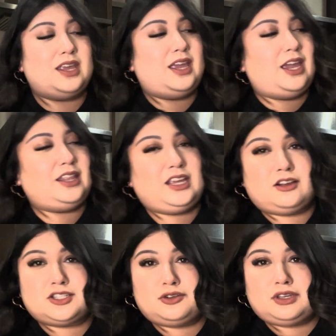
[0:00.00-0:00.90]
And they
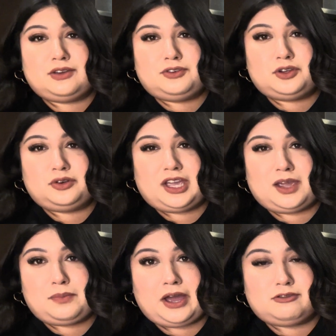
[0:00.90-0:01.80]
also give you
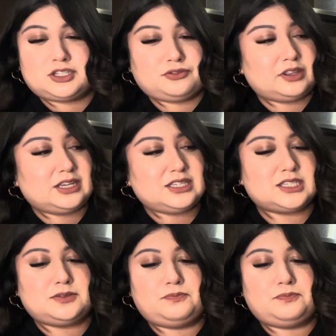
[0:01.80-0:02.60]
a pouch for this.